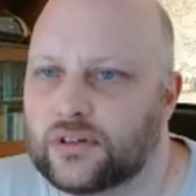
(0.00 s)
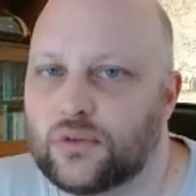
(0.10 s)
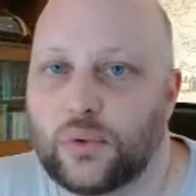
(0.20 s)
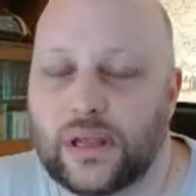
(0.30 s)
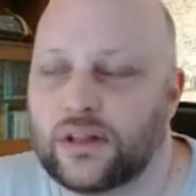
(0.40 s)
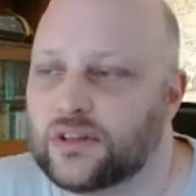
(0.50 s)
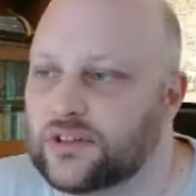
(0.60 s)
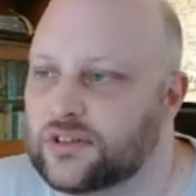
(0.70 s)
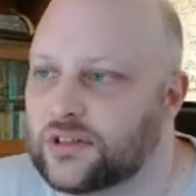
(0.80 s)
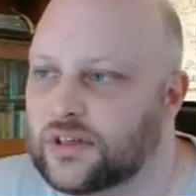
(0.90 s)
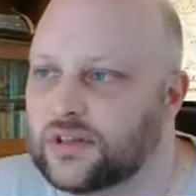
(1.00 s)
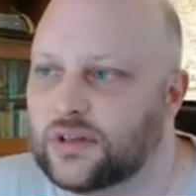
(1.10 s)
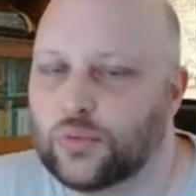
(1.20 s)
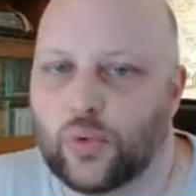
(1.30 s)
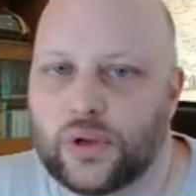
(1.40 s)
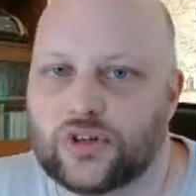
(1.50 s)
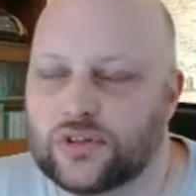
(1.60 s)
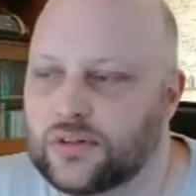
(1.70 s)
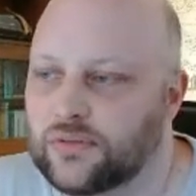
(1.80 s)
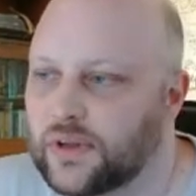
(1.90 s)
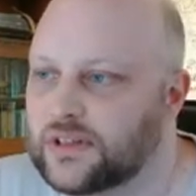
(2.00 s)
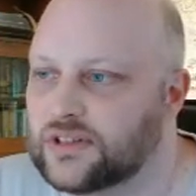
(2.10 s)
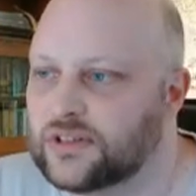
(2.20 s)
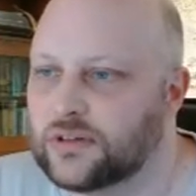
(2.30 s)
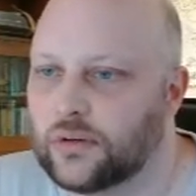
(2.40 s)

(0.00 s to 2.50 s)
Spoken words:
weaknesses in the Norwegian defenses,